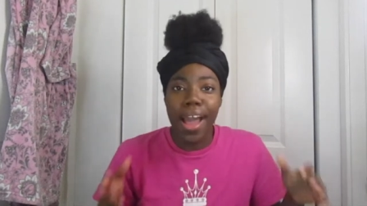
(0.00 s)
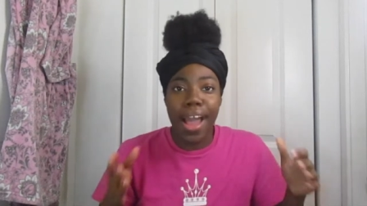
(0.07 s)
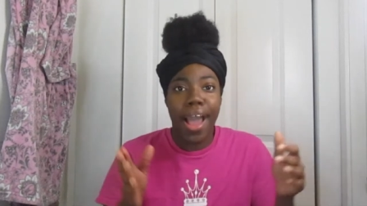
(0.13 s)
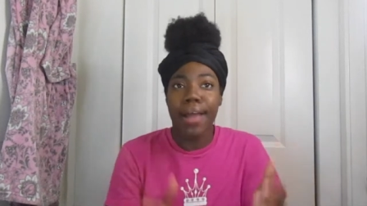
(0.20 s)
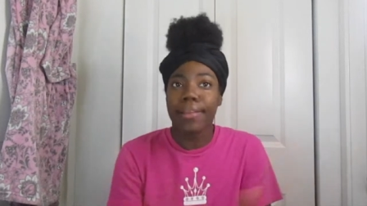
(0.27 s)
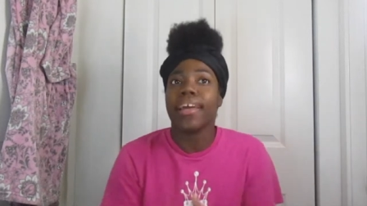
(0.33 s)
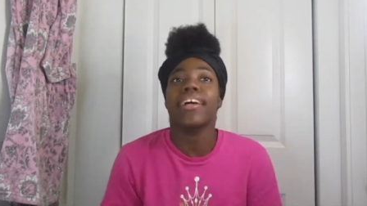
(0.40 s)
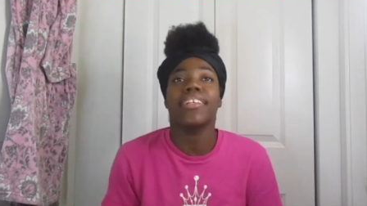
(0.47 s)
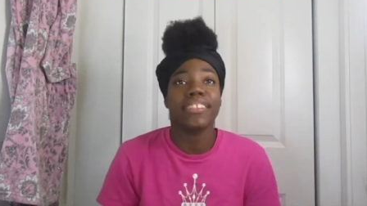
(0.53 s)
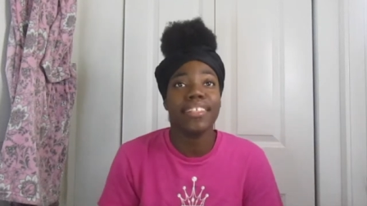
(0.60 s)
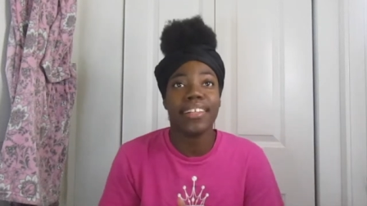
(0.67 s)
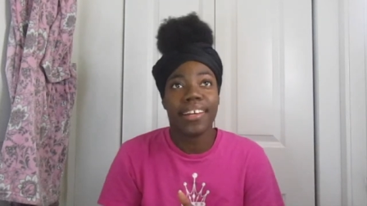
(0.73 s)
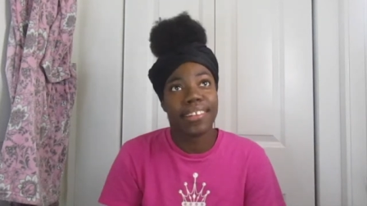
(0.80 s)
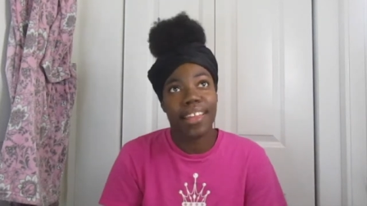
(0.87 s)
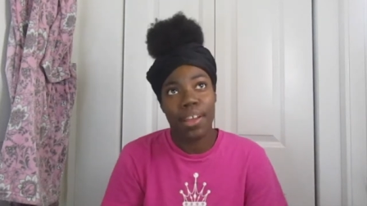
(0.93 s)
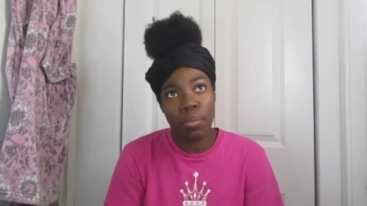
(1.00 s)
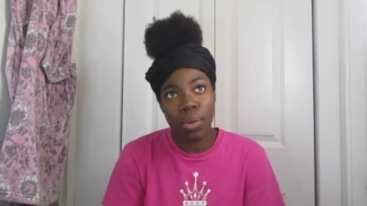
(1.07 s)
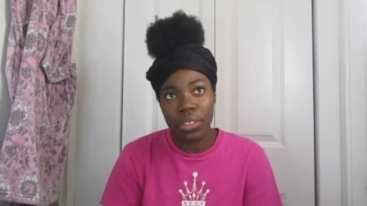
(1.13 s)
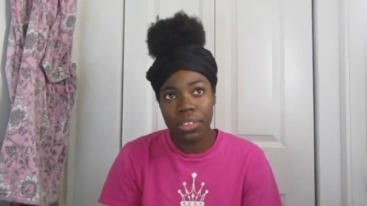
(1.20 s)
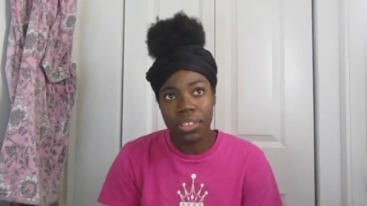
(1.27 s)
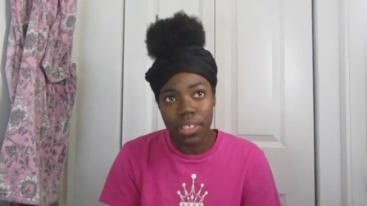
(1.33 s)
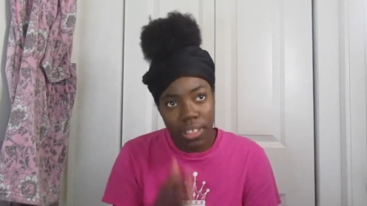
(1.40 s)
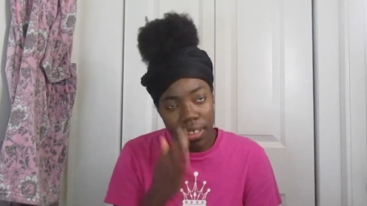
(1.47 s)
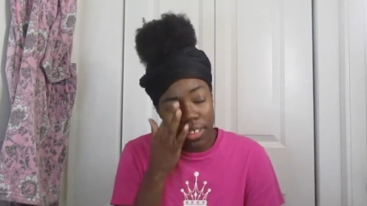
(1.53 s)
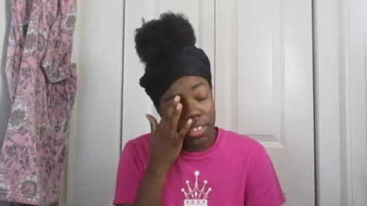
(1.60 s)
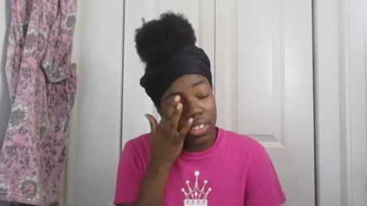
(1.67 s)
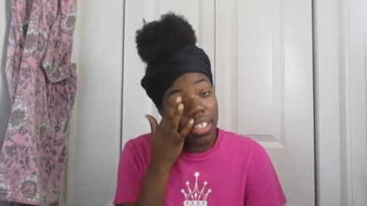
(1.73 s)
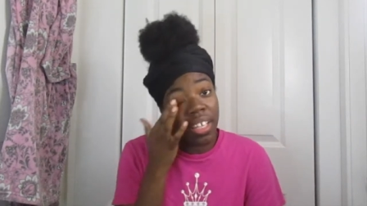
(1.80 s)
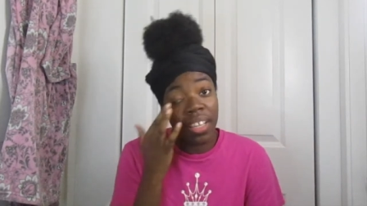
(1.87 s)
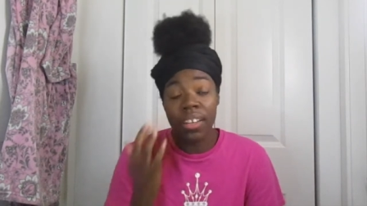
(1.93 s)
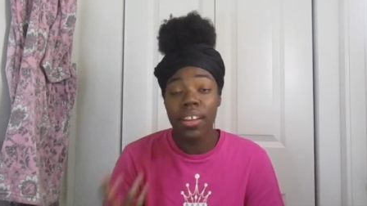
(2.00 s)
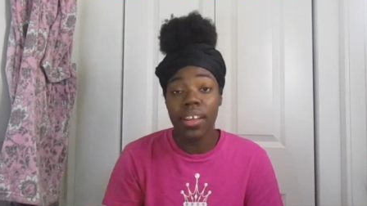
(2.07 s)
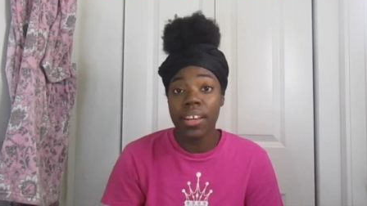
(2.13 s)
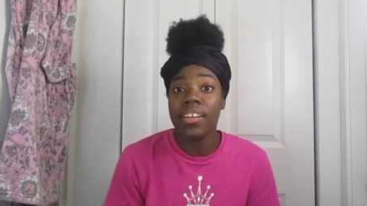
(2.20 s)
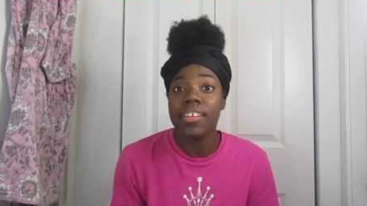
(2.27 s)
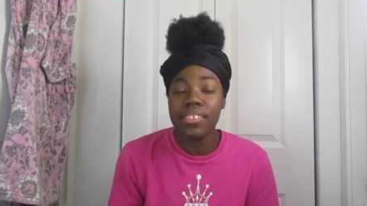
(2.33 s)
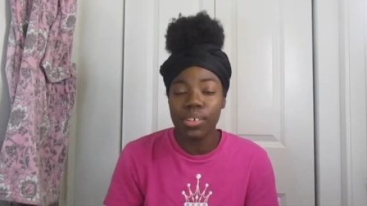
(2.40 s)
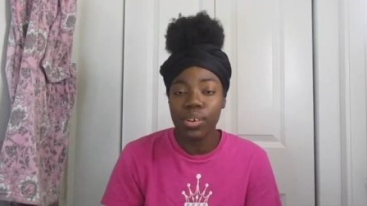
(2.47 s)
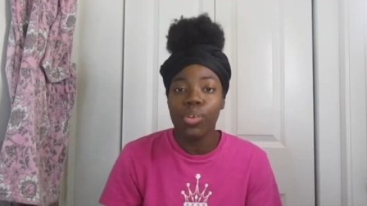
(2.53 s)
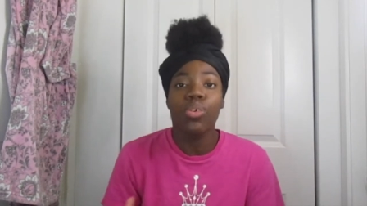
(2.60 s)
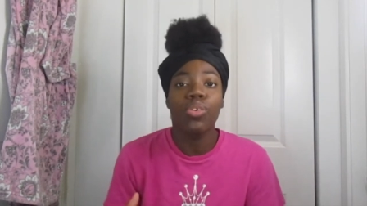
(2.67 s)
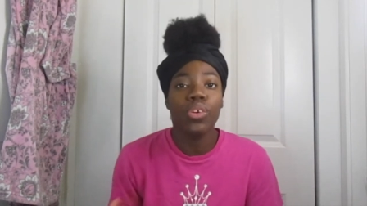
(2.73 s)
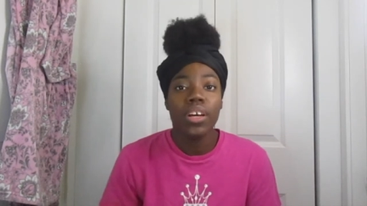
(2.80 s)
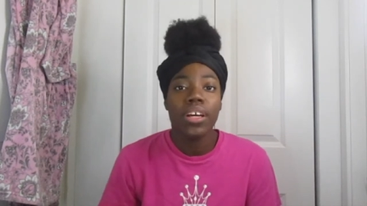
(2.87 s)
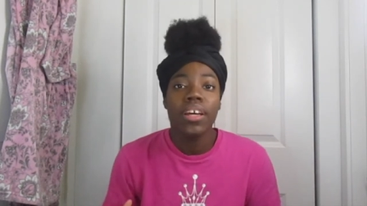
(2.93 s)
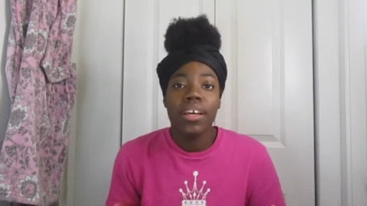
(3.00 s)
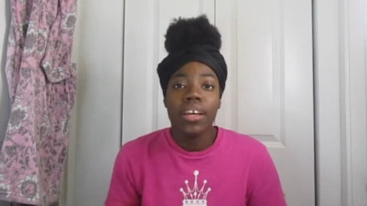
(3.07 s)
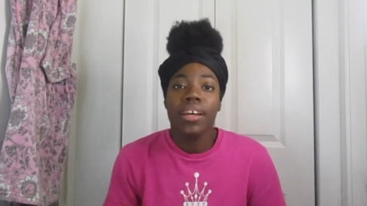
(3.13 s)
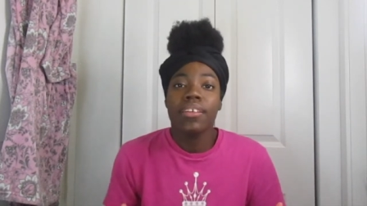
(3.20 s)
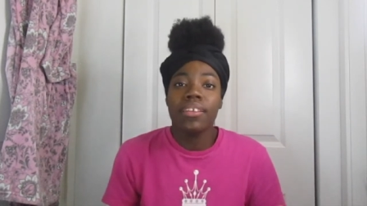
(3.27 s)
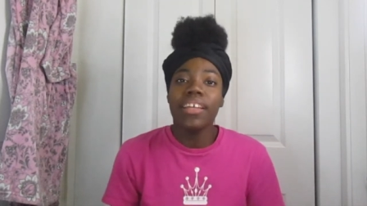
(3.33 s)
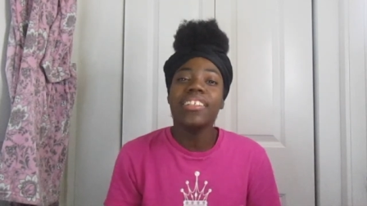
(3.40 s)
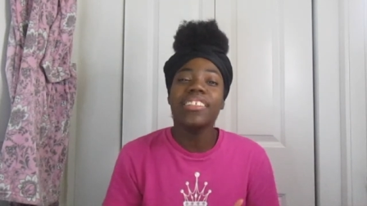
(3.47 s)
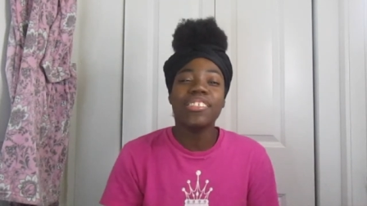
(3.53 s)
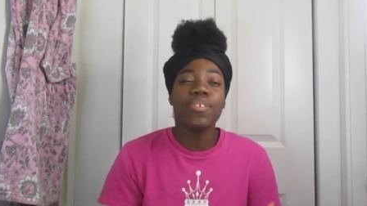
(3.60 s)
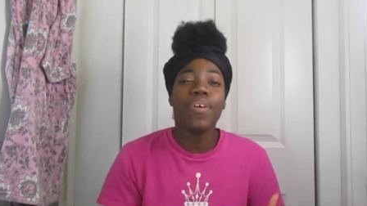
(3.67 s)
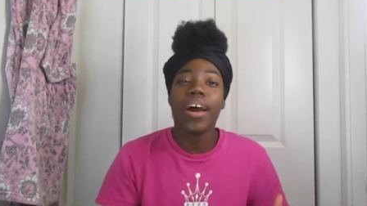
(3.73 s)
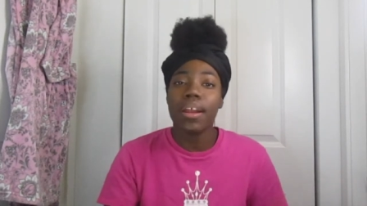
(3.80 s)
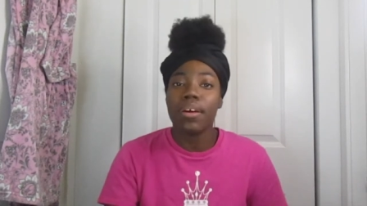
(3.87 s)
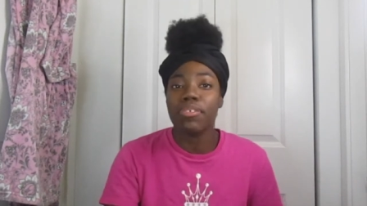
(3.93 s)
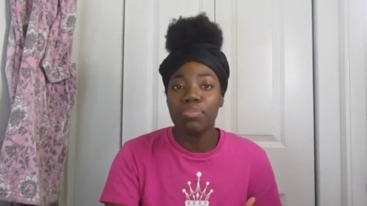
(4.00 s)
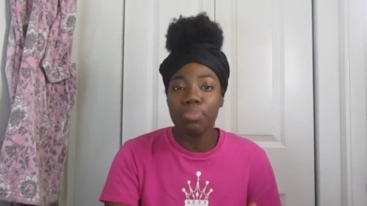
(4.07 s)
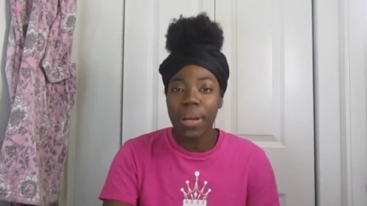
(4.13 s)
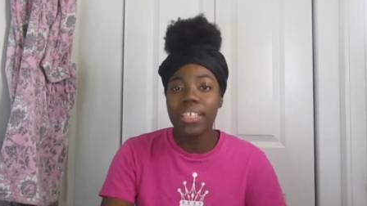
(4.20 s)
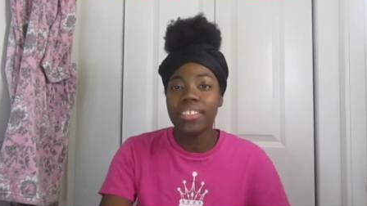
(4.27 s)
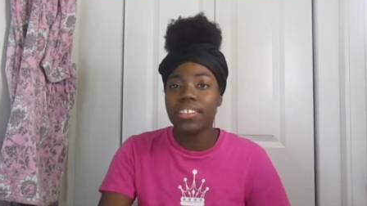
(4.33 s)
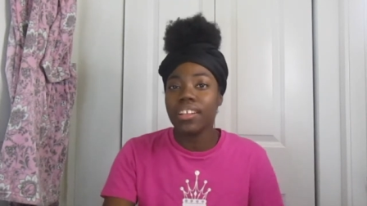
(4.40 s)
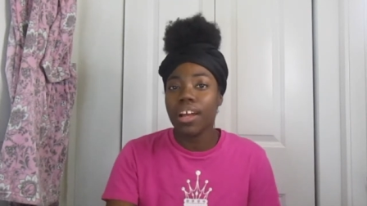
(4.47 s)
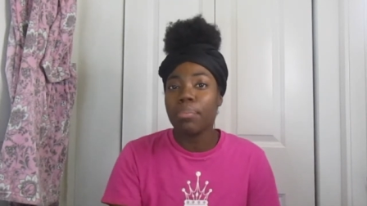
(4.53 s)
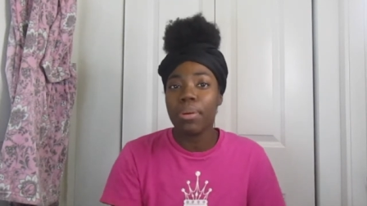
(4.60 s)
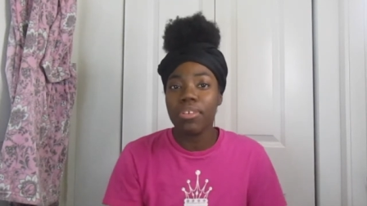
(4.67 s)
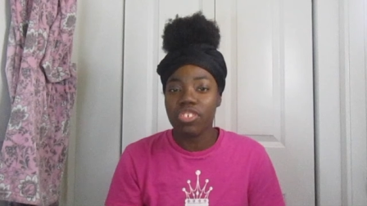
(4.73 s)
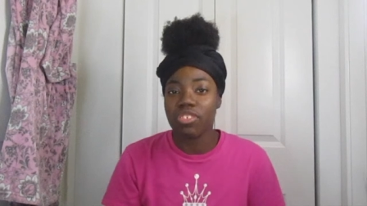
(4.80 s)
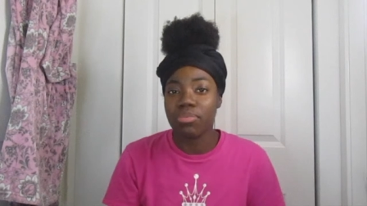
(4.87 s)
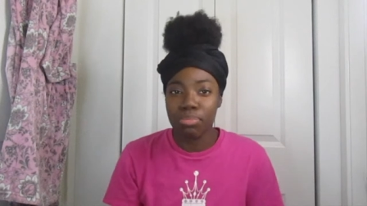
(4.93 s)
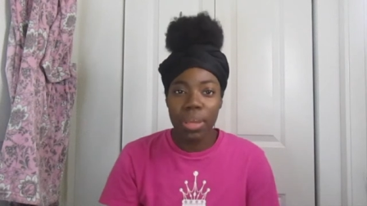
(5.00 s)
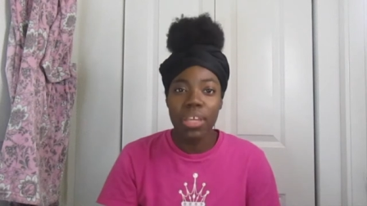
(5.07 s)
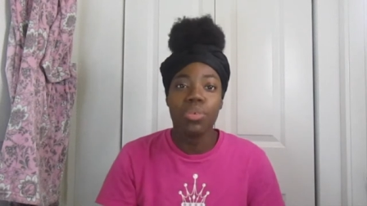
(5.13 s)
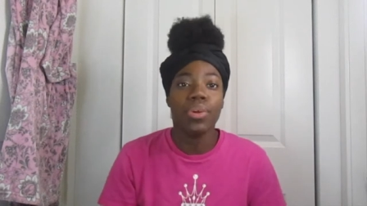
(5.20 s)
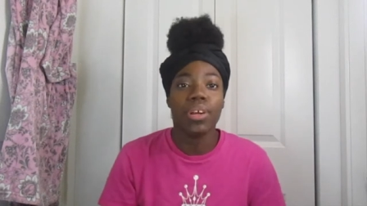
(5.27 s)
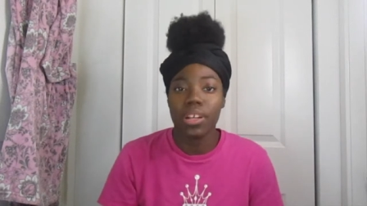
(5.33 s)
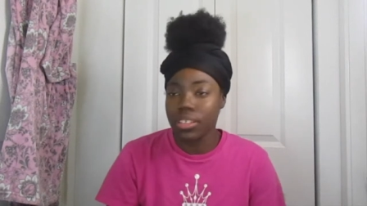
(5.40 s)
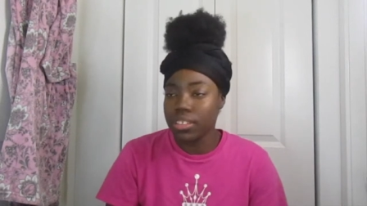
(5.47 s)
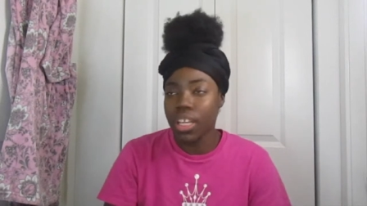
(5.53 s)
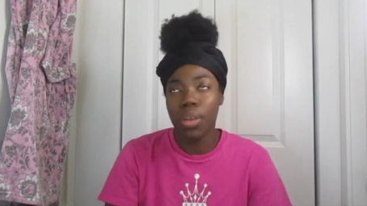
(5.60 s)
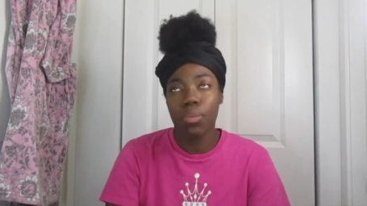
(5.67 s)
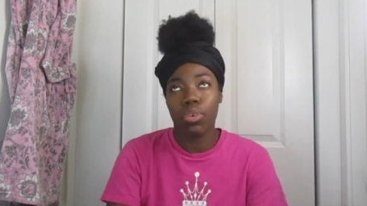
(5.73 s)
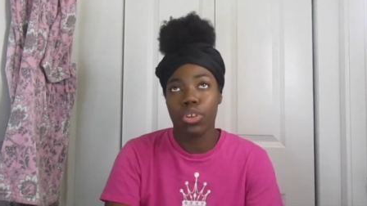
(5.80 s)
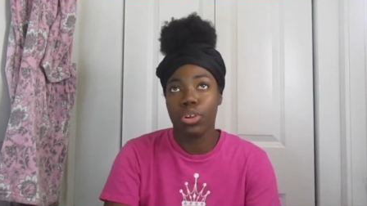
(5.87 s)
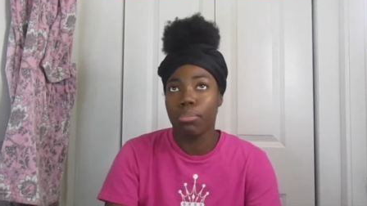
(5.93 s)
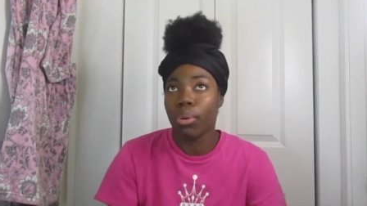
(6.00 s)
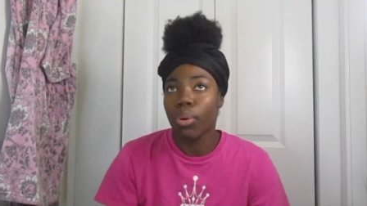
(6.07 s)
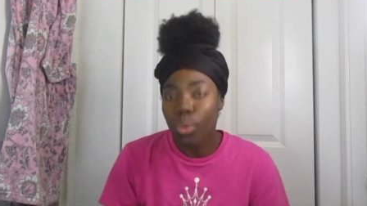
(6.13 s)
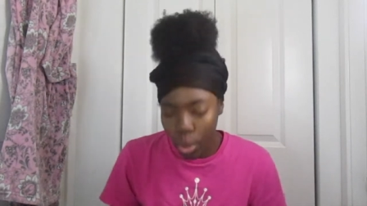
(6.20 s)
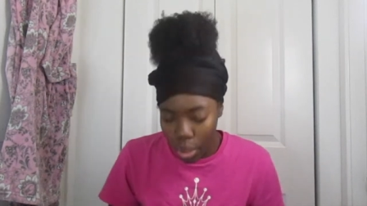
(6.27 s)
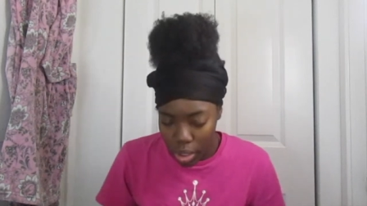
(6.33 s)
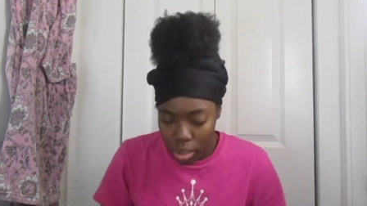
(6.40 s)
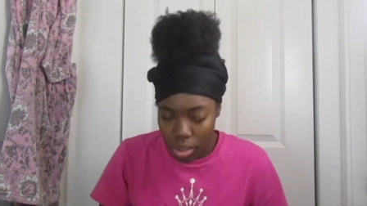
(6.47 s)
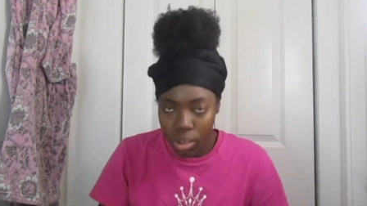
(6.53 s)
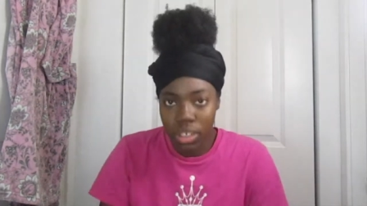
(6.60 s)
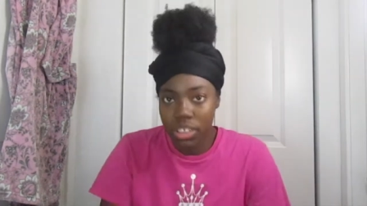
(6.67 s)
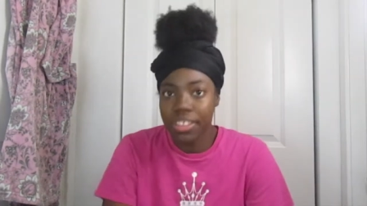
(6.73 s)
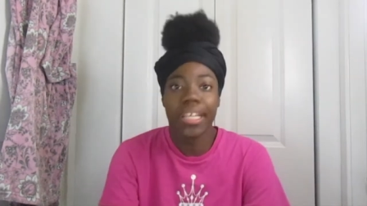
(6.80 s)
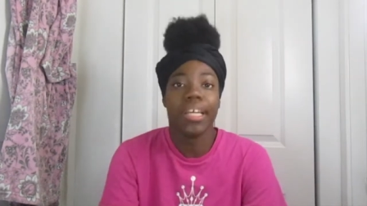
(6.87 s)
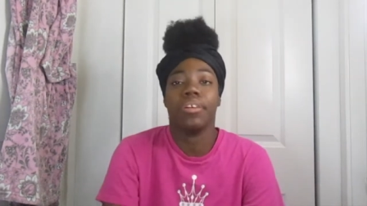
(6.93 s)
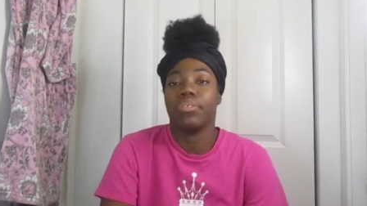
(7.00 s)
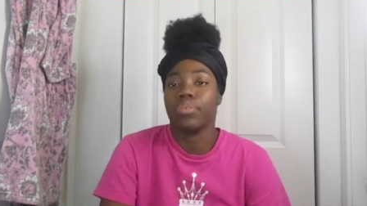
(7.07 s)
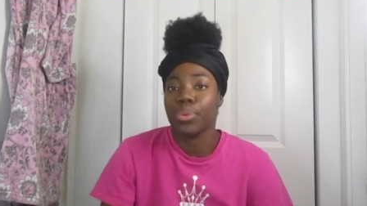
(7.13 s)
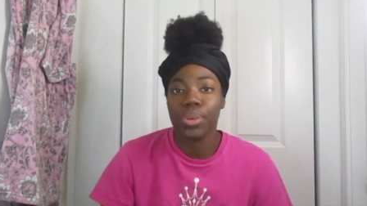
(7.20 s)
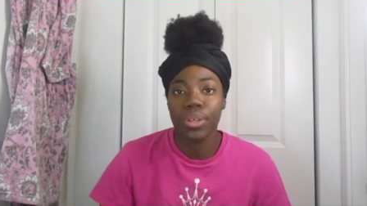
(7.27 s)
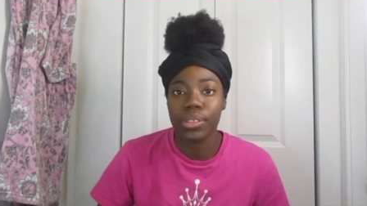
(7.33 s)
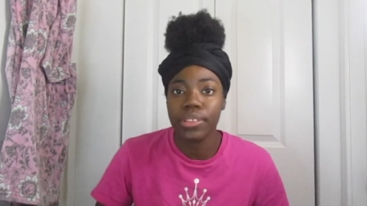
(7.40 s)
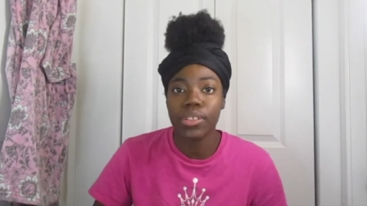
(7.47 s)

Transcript: like I said, I like watching DDG and, and this whole, they just know how to spice it up and just make you entertained when you're bored on a channel for real.